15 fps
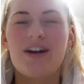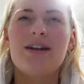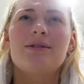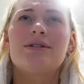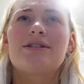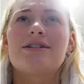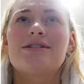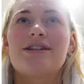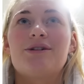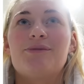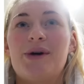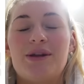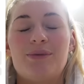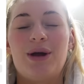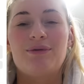for anyone that doesn't know,
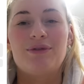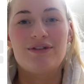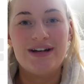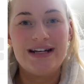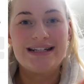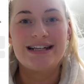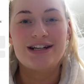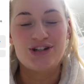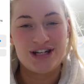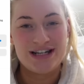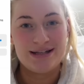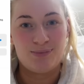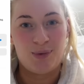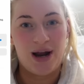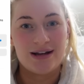by the way, we're releasing a
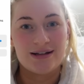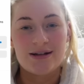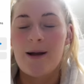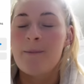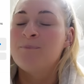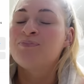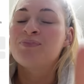jeans brand.